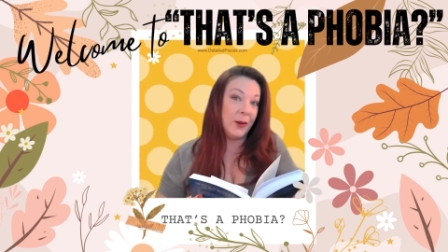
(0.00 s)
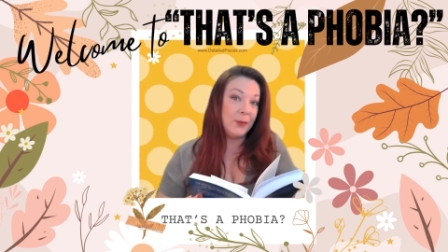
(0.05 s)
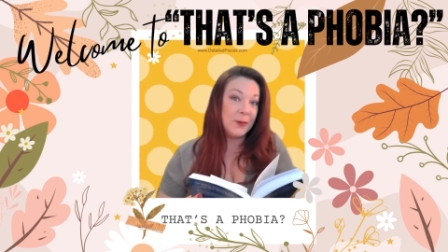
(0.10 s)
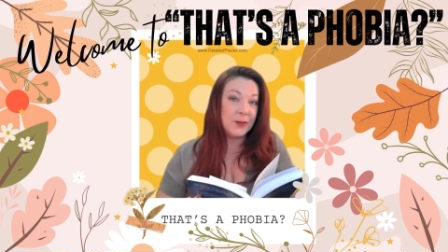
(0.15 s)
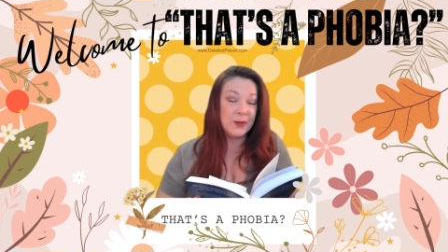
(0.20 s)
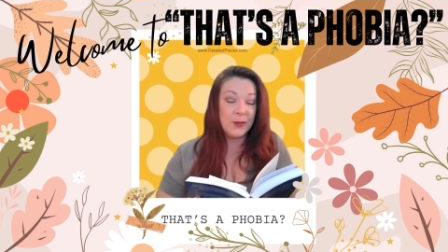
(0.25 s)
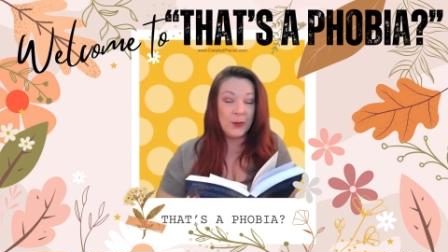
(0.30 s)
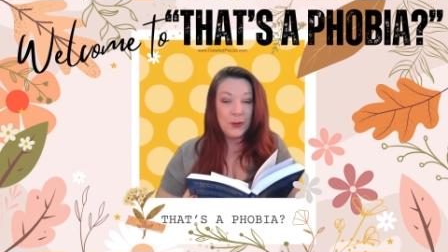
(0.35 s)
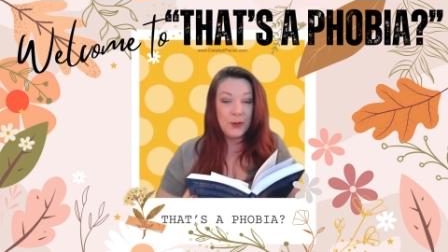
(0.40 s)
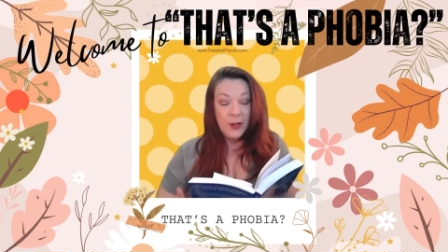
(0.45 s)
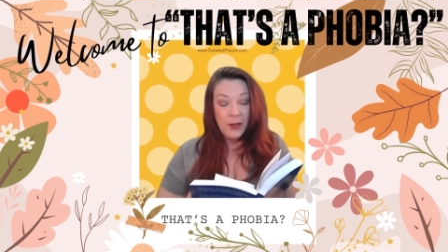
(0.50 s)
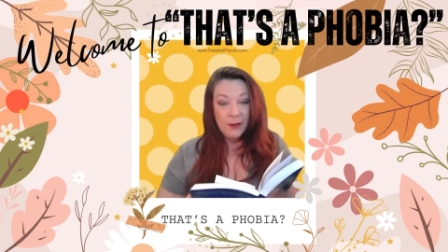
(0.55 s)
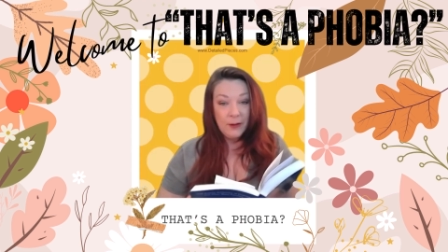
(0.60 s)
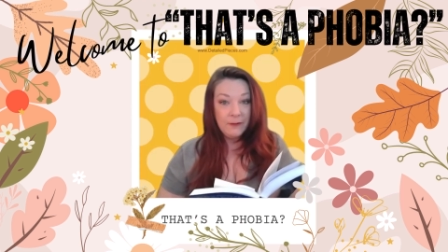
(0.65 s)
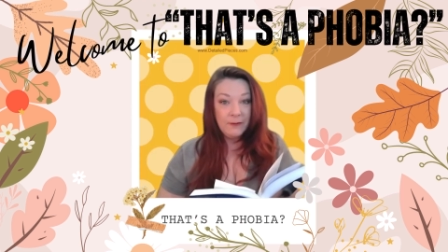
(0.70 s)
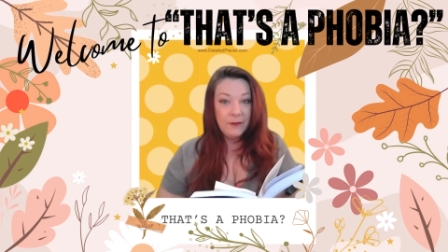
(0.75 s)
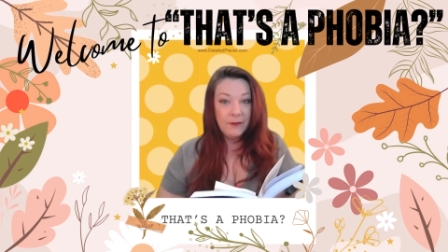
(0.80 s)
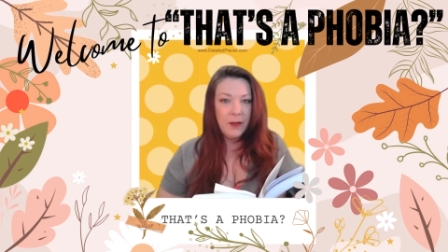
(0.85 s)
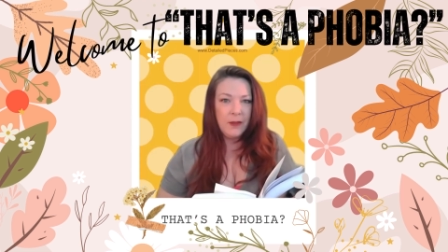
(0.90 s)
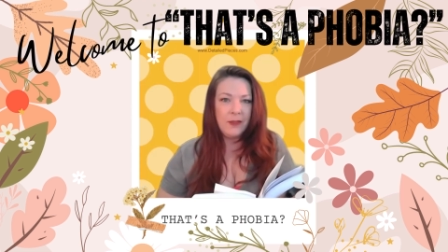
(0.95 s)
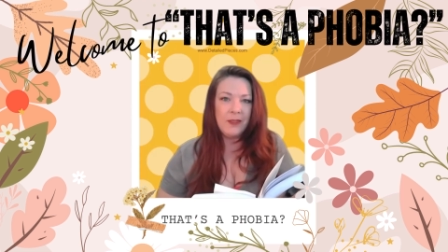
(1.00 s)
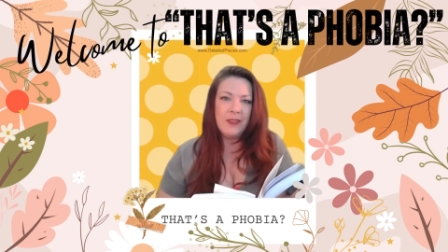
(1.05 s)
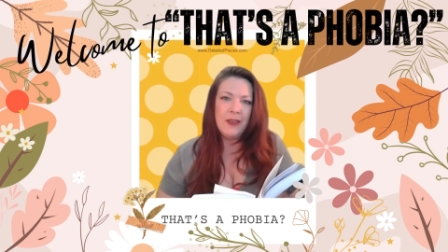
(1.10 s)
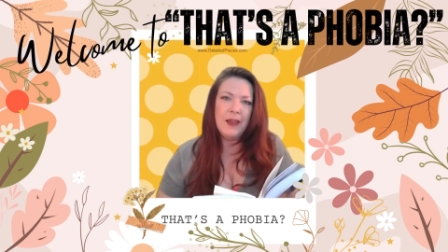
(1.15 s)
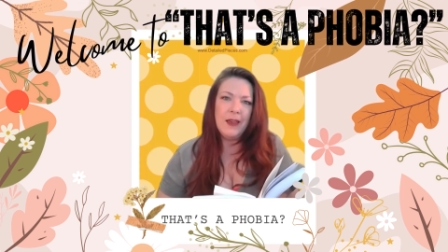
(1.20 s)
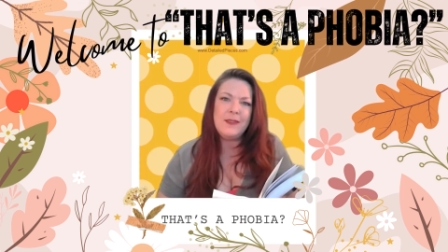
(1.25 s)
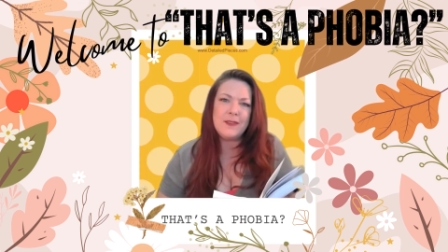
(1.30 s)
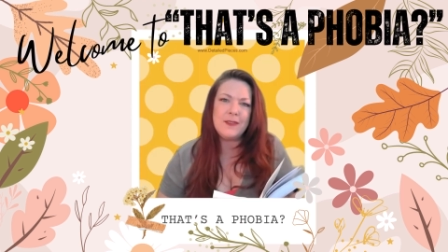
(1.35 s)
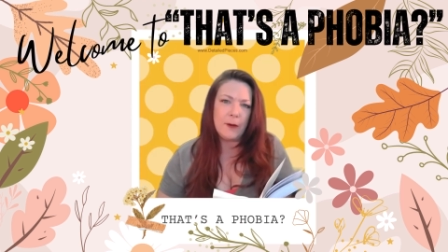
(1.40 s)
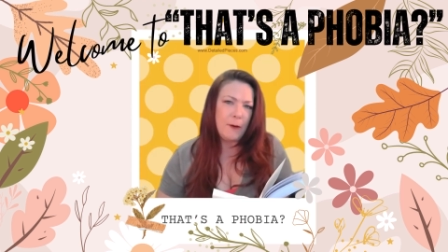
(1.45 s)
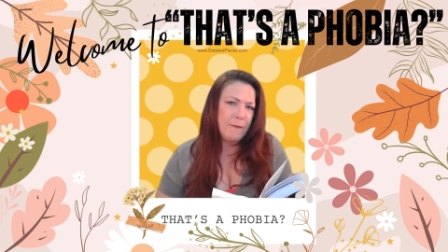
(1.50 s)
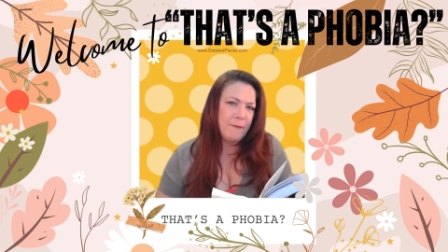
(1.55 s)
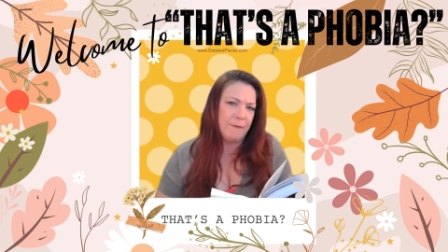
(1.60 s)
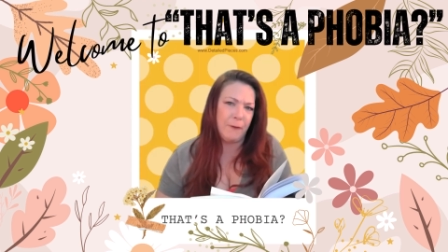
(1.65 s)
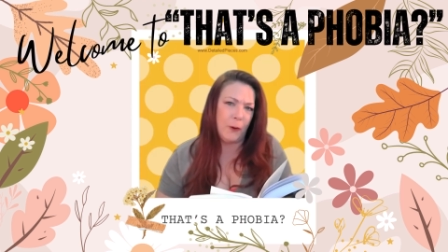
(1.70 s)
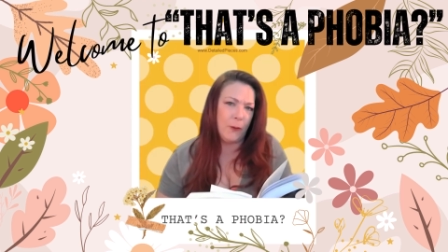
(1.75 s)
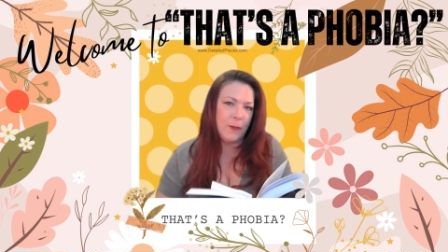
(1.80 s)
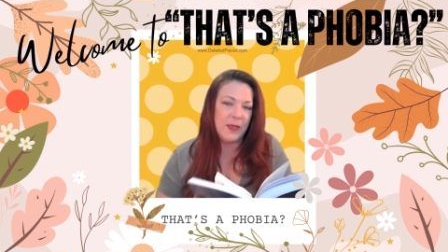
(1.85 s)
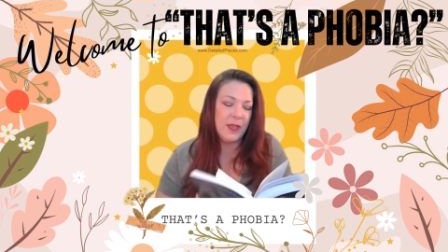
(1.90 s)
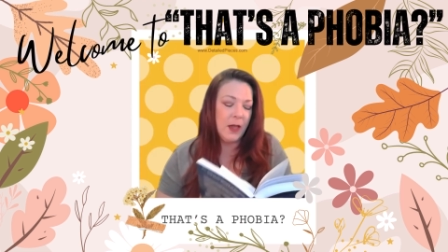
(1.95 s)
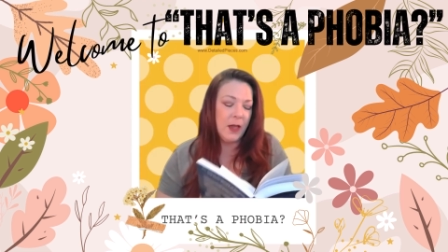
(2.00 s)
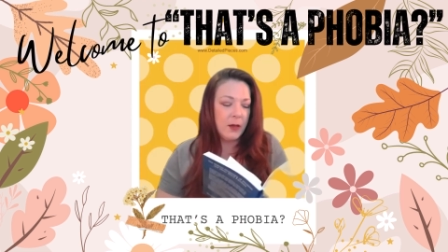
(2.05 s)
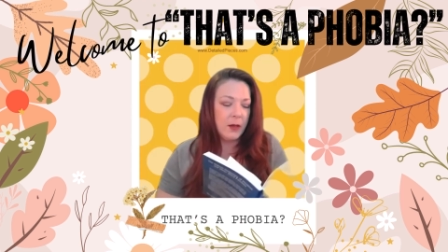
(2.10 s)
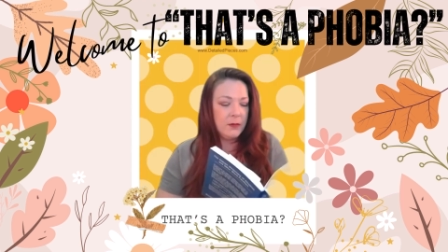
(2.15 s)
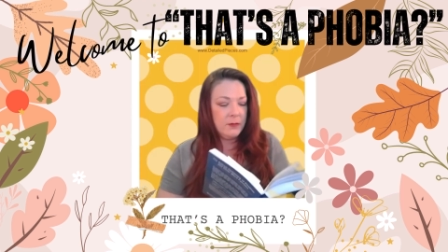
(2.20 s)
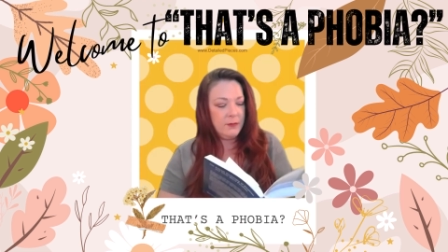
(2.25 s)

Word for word: episode of That's a Phobia.